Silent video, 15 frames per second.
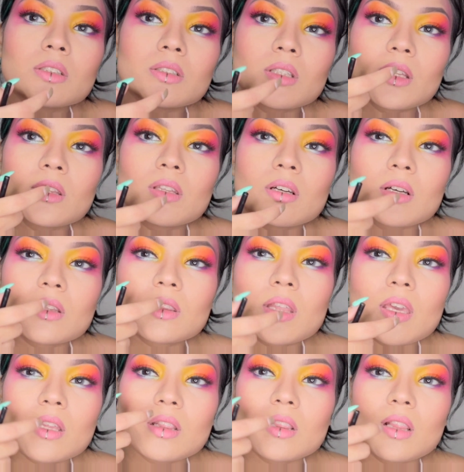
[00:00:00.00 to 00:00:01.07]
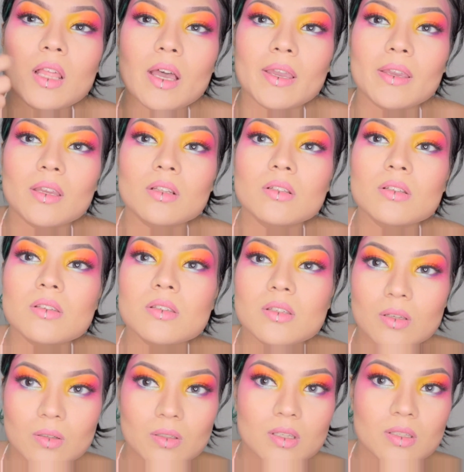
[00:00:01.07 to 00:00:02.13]
did the thin line,
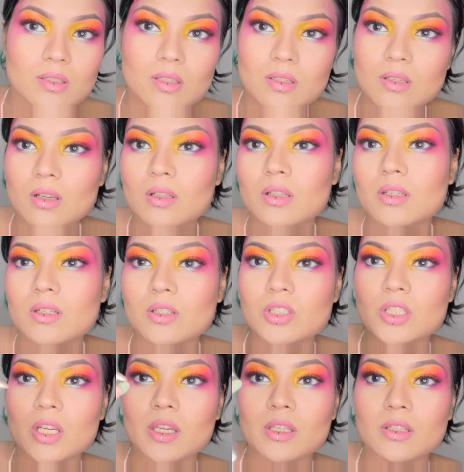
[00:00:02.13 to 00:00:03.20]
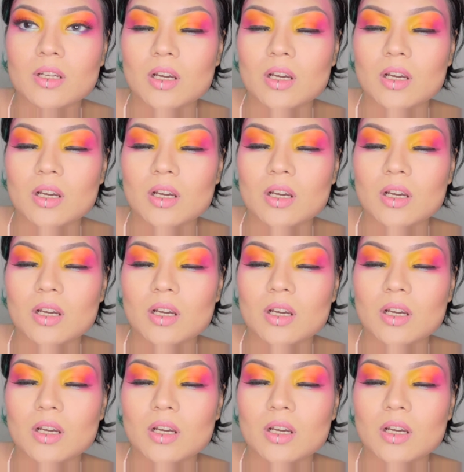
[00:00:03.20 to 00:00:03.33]
so there's the glitter shine